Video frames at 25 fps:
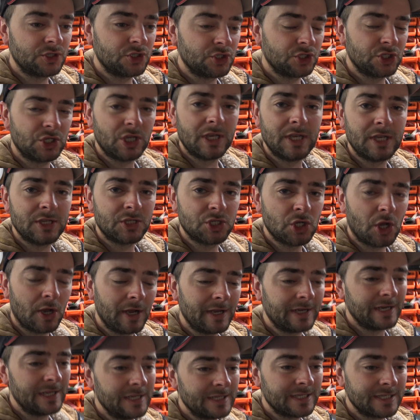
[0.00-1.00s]
shit
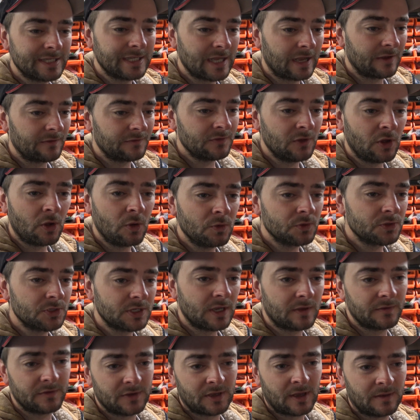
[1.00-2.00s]
Chinese stuff. Not all
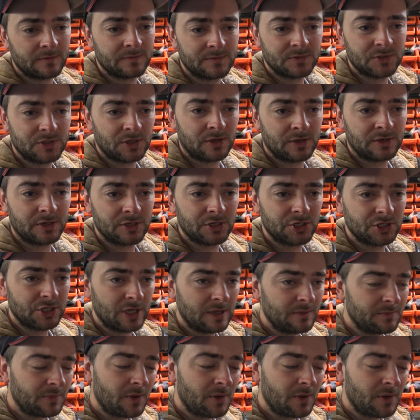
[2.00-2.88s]
stuff that comes from China is shit,